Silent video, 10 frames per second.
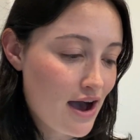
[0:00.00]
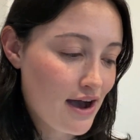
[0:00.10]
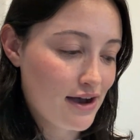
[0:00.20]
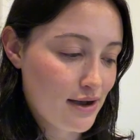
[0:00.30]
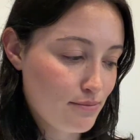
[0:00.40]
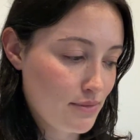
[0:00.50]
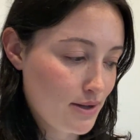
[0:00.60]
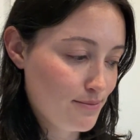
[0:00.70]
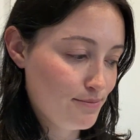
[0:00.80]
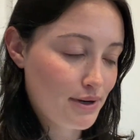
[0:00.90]

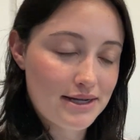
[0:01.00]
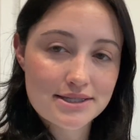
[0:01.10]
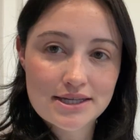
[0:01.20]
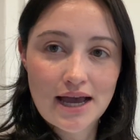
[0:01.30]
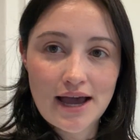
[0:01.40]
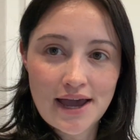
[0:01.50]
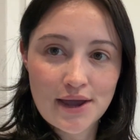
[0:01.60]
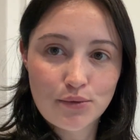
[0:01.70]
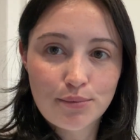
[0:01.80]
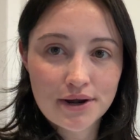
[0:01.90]
But I
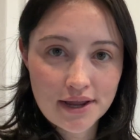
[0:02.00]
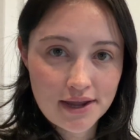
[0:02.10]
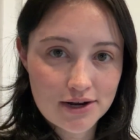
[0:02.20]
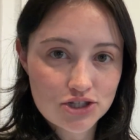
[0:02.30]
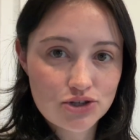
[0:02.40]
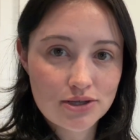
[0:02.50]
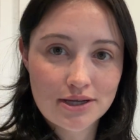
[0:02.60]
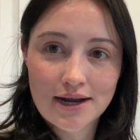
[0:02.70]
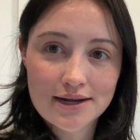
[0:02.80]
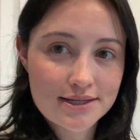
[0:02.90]
will put it here so you can
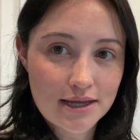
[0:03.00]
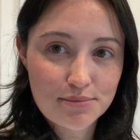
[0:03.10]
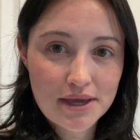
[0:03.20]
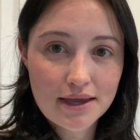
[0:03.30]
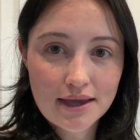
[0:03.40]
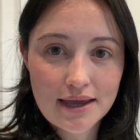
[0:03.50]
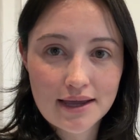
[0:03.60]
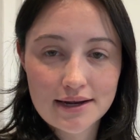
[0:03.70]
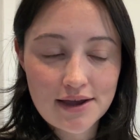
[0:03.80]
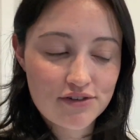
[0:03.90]
kind of take a peek
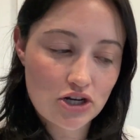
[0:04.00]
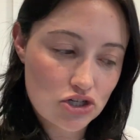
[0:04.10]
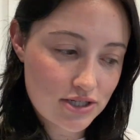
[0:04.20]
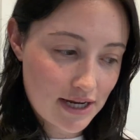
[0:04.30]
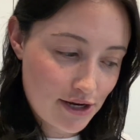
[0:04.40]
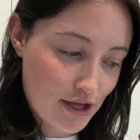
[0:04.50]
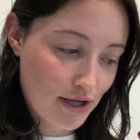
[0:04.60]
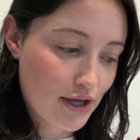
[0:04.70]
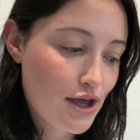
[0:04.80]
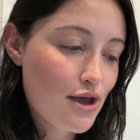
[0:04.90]
and have an
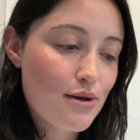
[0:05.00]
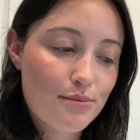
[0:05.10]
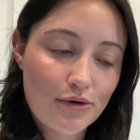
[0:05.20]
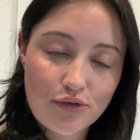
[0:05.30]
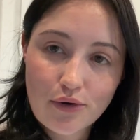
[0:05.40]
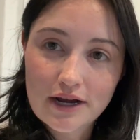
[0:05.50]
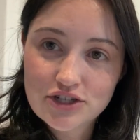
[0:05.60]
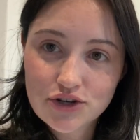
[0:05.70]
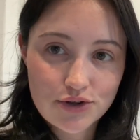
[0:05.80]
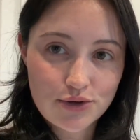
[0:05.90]
understanding before I
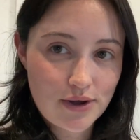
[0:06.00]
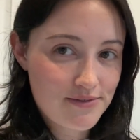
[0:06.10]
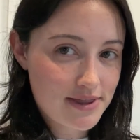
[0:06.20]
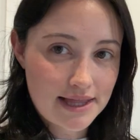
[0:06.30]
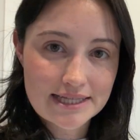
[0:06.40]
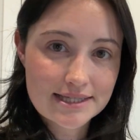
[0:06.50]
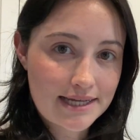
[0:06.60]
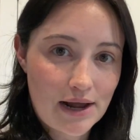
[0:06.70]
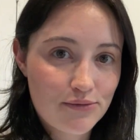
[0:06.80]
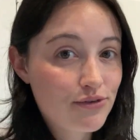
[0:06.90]
show you everything that's laid
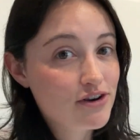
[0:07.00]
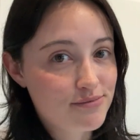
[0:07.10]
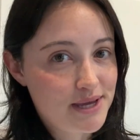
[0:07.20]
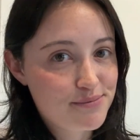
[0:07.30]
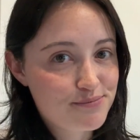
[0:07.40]
out in front of me.